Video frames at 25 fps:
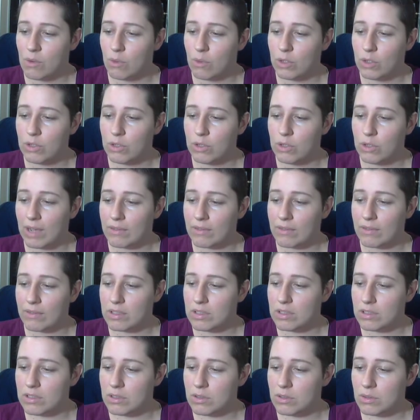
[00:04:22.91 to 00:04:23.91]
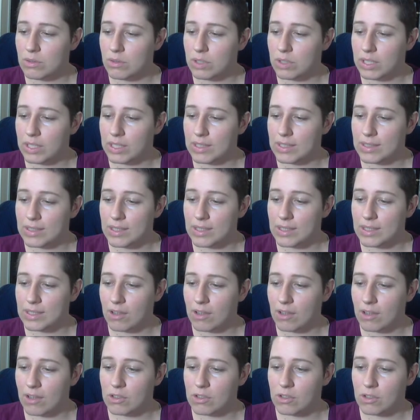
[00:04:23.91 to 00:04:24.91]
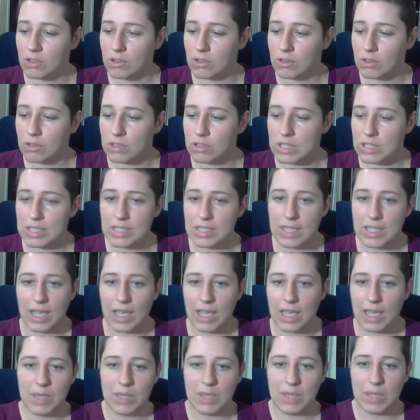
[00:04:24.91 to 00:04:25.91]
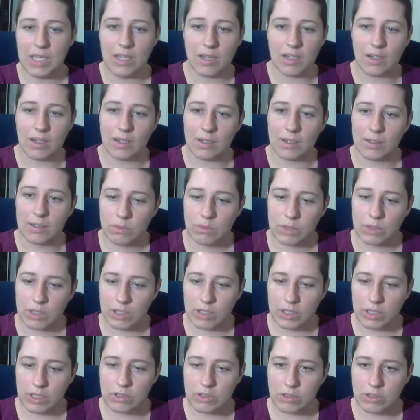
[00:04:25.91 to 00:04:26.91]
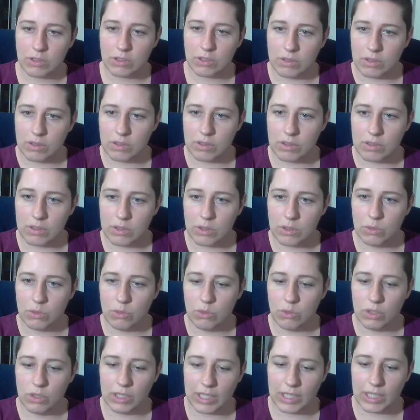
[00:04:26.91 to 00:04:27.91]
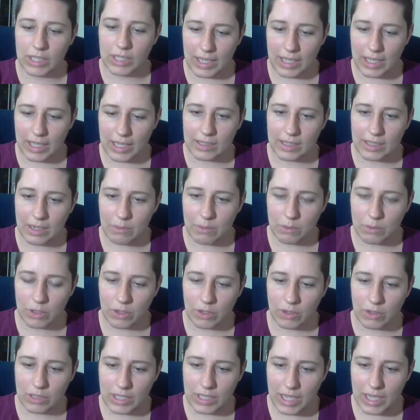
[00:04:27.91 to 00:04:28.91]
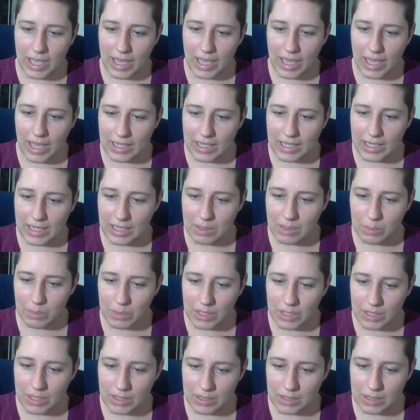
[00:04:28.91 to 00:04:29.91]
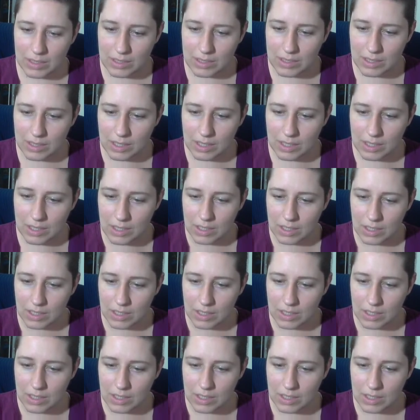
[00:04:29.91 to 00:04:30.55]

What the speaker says: what you have to do is on your stem here, we're going to use our tool again, and we're going to add in a piece.